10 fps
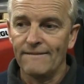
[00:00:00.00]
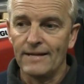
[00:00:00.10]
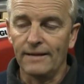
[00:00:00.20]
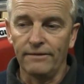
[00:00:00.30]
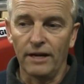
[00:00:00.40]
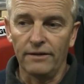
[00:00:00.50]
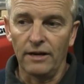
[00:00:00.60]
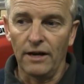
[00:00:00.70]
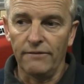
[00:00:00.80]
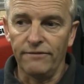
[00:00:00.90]

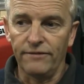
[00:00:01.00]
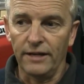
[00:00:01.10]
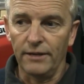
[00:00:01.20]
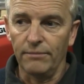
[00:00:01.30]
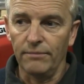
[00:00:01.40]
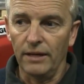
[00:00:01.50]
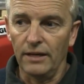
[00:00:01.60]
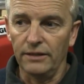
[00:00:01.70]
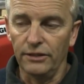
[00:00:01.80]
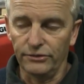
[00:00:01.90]
I've
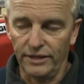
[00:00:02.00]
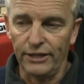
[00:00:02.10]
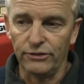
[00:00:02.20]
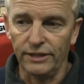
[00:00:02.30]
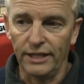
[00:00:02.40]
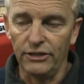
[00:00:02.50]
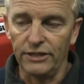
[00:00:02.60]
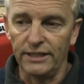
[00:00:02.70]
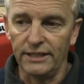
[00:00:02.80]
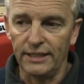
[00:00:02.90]
not the actual
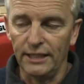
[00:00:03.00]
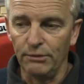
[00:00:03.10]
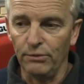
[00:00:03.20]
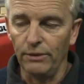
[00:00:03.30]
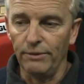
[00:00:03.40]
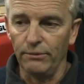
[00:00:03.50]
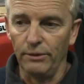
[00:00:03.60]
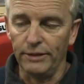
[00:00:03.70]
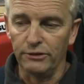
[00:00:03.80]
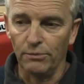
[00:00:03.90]
negotiating team, but we
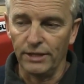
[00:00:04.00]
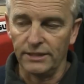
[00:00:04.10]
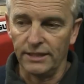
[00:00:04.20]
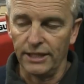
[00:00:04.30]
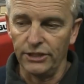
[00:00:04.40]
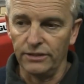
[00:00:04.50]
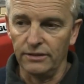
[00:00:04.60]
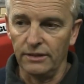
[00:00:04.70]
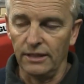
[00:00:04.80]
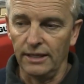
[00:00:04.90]
went to a
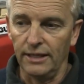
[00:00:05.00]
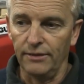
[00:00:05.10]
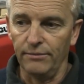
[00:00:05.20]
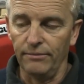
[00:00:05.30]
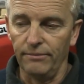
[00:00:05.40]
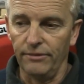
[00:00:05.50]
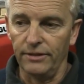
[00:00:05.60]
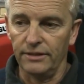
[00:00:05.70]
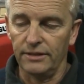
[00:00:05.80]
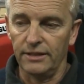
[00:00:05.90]
presentation
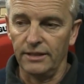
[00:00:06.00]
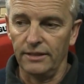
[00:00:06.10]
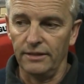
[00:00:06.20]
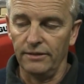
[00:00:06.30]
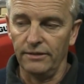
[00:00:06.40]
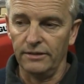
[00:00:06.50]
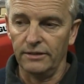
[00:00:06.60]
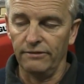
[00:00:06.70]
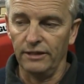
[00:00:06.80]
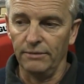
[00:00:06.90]
that
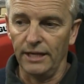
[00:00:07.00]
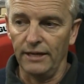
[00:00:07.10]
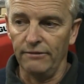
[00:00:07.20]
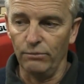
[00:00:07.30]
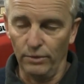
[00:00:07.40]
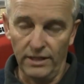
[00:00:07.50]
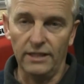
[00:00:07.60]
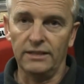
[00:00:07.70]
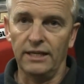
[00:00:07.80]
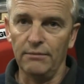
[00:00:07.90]
Sir Philip gave with
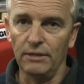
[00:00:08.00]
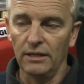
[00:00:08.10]
his team,